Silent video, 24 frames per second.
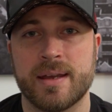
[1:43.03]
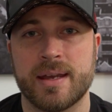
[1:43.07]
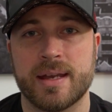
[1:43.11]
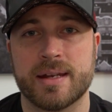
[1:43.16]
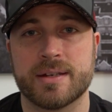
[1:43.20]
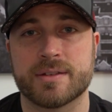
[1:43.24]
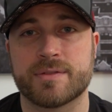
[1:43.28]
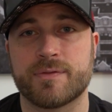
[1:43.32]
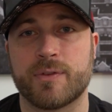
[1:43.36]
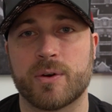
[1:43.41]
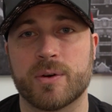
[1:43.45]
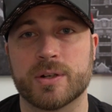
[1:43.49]
And
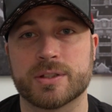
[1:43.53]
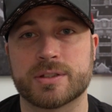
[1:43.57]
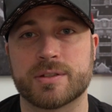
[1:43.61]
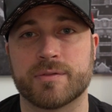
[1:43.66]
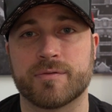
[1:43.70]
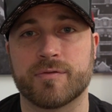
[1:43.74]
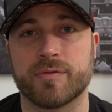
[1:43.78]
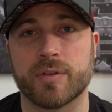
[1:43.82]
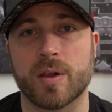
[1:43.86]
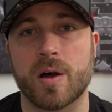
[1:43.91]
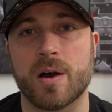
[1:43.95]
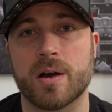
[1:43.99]
as far as the
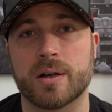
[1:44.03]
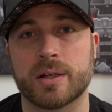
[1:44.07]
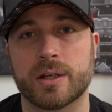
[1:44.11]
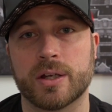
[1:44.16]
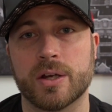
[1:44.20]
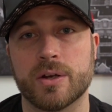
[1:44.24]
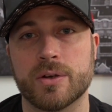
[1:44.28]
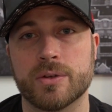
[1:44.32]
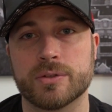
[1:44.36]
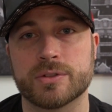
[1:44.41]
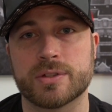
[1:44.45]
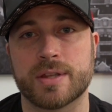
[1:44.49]
vlog
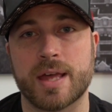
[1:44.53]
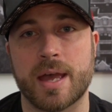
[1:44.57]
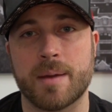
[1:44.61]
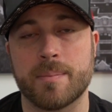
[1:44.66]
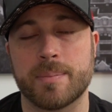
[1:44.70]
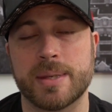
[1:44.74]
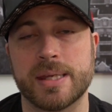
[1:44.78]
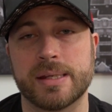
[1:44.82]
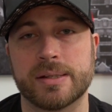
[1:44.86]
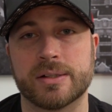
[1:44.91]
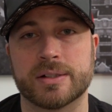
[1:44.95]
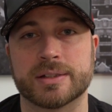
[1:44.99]
goes, that
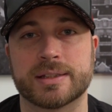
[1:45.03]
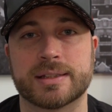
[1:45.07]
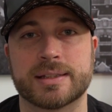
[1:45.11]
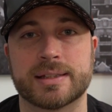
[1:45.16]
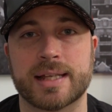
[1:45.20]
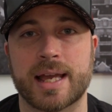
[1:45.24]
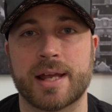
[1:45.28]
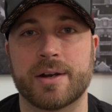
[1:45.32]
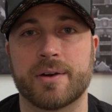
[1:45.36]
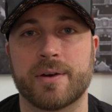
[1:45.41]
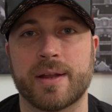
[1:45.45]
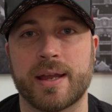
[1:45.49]
being on
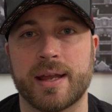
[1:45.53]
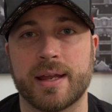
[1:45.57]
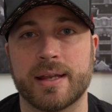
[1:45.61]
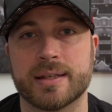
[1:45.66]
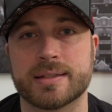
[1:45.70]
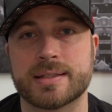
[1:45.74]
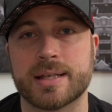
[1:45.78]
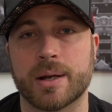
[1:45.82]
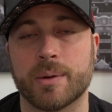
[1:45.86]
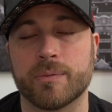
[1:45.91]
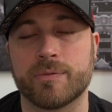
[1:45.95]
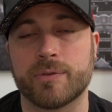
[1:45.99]
Saturday
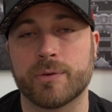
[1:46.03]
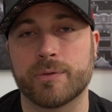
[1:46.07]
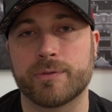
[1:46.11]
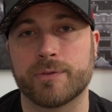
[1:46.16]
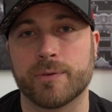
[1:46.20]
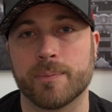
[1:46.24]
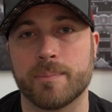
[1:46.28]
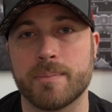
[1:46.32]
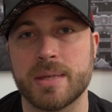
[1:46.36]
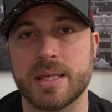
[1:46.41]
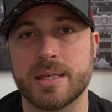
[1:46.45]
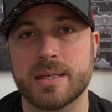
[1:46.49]
is helpful
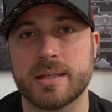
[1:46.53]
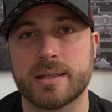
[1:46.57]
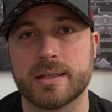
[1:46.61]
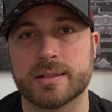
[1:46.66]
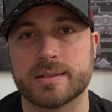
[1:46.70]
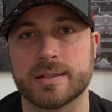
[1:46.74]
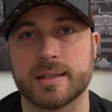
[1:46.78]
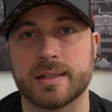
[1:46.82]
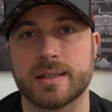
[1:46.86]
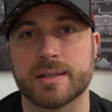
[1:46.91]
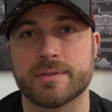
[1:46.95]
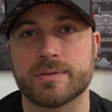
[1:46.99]
for me
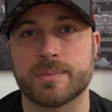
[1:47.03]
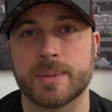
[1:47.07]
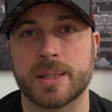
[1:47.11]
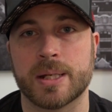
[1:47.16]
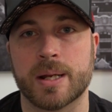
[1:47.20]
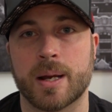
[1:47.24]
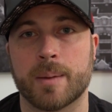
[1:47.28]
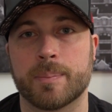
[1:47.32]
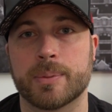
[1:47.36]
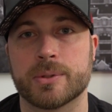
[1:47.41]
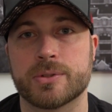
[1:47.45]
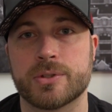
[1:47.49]
because it gives me an
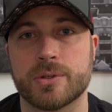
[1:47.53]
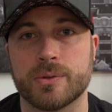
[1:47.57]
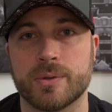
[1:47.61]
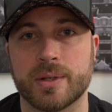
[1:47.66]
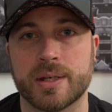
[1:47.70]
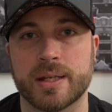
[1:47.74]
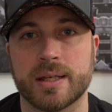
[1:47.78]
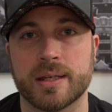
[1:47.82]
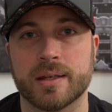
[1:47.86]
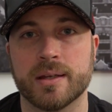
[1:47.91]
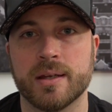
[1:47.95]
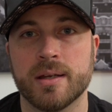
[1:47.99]

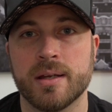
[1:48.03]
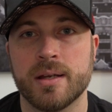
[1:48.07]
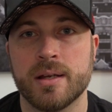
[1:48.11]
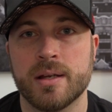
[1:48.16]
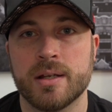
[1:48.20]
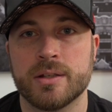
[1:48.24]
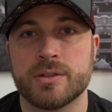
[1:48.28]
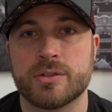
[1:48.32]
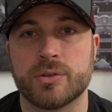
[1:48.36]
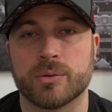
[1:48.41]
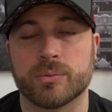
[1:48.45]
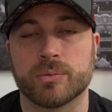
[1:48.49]
opportunity
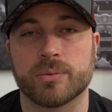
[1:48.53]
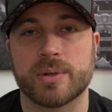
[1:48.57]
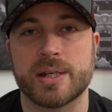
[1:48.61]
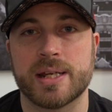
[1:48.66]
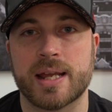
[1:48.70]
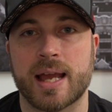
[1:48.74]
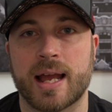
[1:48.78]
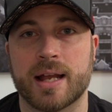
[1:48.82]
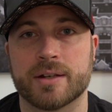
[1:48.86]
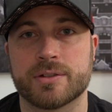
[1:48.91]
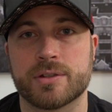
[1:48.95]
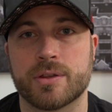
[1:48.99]
to
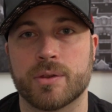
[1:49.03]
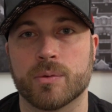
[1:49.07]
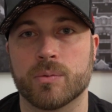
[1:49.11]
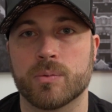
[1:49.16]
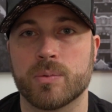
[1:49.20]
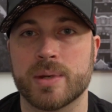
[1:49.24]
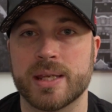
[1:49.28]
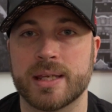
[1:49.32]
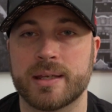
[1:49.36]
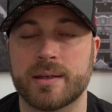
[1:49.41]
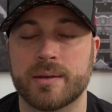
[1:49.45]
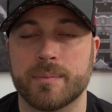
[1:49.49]
rehash the
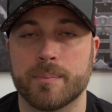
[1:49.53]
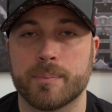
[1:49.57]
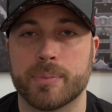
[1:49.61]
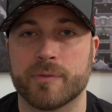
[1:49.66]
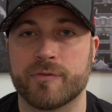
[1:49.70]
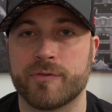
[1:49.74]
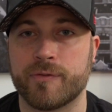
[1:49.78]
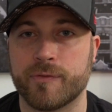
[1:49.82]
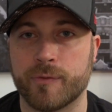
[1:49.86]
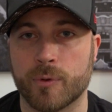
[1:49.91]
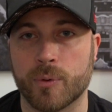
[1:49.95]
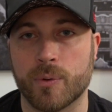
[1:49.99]
week
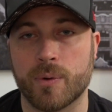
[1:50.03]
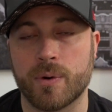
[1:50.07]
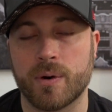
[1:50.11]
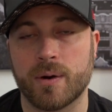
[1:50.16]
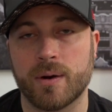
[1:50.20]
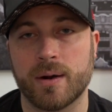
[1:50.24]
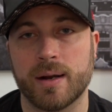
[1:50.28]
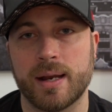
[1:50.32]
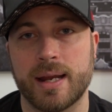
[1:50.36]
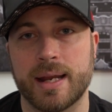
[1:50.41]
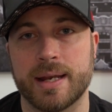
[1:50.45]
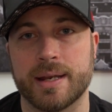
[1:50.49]

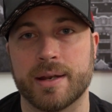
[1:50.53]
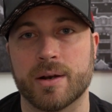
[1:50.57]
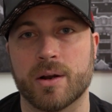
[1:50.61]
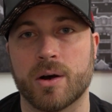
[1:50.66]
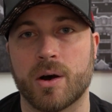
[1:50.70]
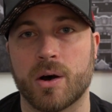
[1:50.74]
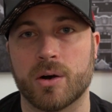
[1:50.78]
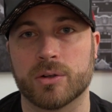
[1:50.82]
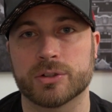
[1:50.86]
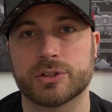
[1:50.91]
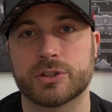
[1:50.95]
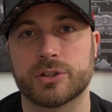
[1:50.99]
before, and it
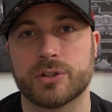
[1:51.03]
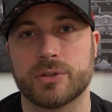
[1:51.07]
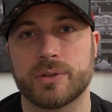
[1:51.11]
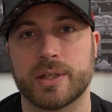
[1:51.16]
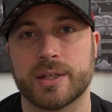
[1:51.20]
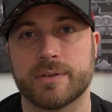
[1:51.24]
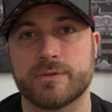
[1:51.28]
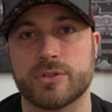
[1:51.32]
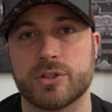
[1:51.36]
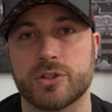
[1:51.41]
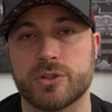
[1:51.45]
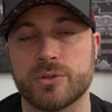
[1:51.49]
also
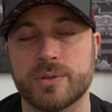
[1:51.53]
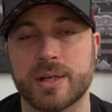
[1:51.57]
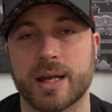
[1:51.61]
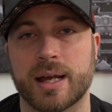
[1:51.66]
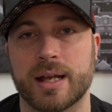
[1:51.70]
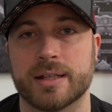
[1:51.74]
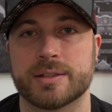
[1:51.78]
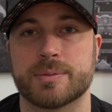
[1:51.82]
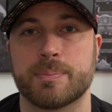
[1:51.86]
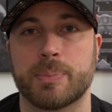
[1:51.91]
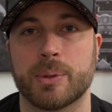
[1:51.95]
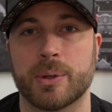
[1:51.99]
gives you
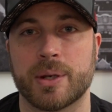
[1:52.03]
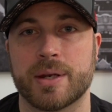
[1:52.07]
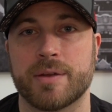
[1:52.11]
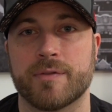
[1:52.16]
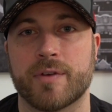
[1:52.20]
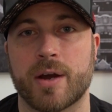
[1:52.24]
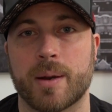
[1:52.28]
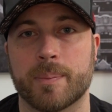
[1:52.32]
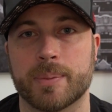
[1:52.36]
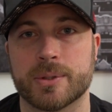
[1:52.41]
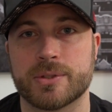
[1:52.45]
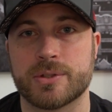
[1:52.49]
guys plenty of
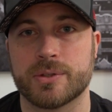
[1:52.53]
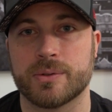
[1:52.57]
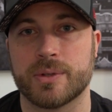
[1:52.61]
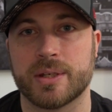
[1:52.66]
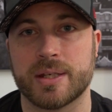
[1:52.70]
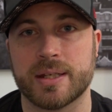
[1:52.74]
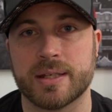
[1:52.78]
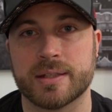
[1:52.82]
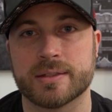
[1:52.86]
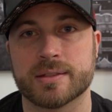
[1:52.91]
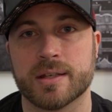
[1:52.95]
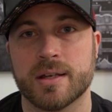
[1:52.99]

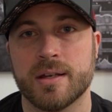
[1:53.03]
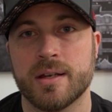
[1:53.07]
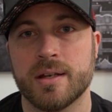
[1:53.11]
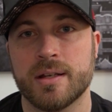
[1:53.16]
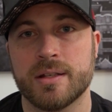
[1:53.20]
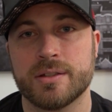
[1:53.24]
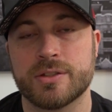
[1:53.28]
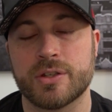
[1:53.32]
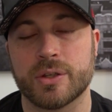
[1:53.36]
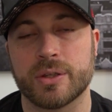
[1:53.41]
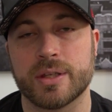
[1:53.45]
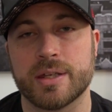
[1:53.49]
opportunities
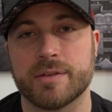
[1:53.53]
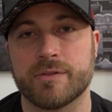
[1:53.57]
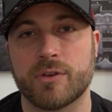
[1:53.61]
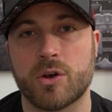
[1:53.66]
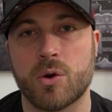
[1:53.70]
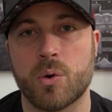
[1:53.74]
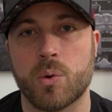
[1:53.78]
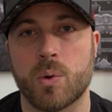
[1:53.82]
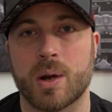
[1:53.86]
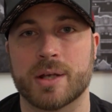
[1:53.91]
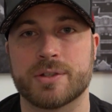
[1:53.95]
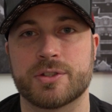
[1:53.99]
to leave
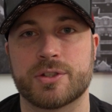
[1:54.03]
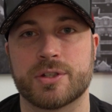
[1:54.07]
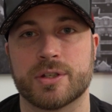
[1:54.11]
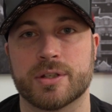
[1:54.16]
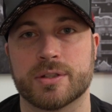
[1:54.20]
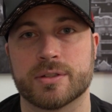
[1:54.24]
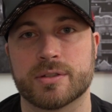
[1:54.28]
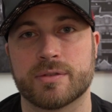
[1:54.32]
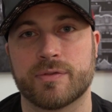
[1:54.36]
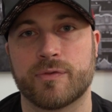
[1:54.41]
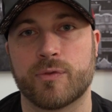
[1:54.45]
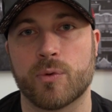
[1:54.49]

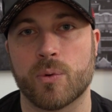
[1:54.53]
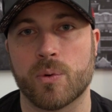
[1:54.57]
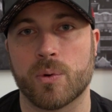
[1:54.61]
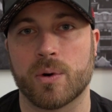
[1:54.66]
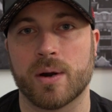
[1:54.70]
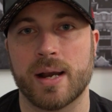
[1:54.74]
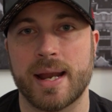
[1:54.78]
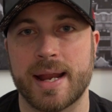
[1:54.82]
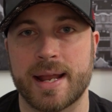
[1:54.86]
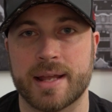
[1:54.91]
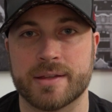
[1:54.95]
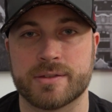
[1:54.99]
questions
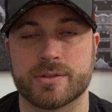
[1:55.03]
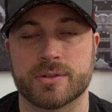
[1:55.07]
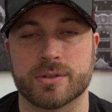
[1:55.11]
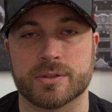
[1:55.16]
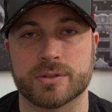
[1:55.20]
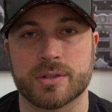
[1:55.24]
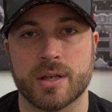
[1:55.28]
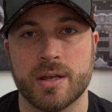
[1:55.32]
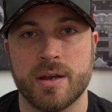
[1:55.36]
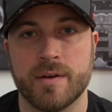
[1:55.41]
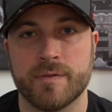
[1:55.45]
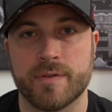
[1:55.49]
for
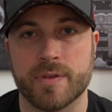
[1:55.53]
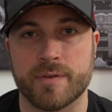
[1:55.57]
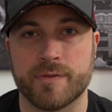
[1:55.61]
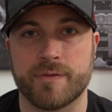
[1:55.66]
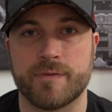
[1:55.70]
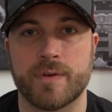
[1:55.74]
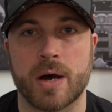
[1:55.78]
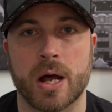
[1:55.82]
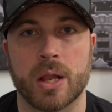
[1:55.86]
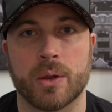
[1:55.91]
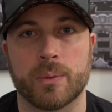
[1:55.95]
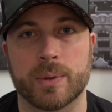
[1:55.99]
answers for the
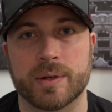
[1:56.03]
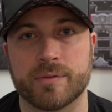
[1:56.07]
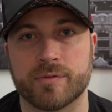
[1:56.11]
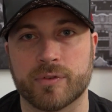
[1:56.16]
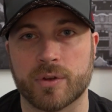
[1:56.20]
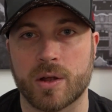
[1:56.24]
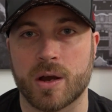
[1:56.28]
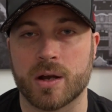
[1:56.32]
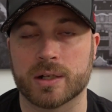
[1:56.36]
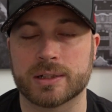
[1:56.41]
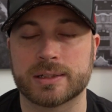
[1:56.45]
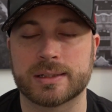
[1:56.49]
following
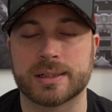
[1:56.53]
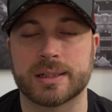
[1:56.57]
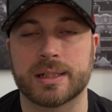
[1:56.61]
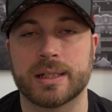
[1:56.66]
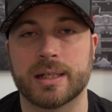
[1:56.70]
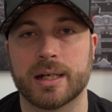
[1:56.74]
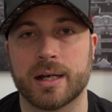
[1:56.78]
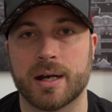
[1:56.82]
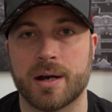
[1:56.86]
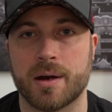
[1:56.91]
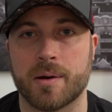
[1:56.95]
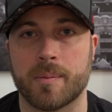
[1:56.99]
vlogs to
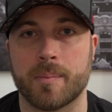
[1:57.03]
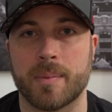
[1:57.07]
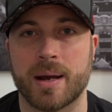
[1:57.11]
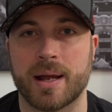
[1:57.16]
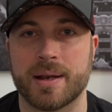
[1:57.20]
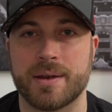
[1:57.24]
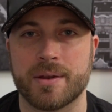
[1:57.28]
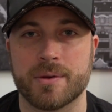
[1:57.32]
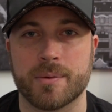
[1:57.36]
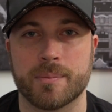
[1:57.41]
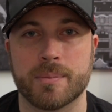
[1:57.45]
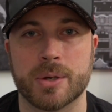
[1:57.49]
come. I
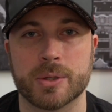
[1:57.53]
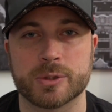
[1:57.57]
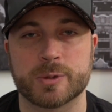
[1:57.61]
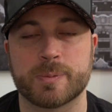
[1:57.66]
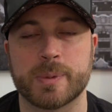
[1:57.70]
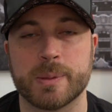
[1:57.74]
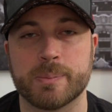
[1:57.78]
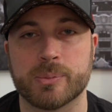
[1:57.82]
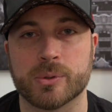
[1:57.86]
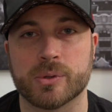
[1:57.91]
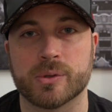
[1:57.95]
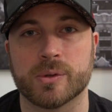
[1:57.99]
know most
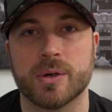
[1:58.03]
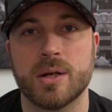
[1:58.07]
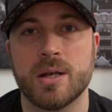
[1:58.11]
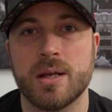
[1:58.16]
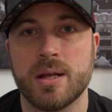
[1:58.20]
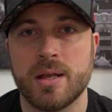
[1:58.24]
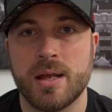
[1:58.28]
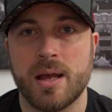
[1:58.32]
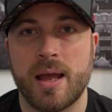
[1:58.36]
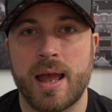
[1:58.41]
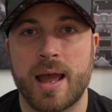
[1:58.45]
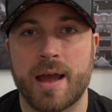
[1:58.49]
people
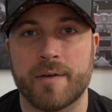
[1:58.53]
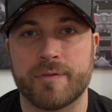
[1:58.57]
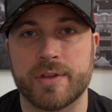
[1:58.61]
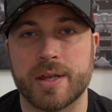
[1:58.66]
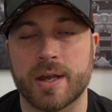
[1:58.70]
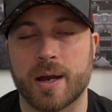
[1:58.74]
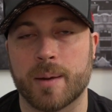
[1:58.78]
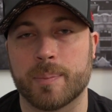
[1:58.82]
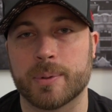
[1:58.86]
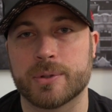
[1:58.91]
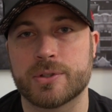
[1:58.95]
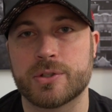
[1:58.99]
have
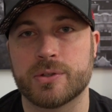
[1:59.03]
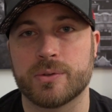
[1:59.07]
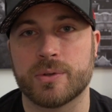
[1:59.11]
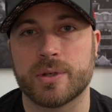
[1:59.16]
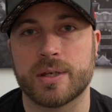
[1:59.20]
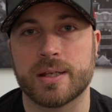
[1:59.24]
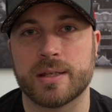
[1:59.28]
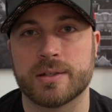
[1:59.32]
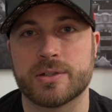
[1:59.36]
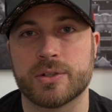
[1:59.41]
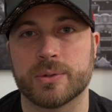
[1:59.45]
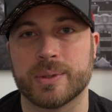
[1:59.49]
the
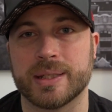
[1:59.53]
opportunity to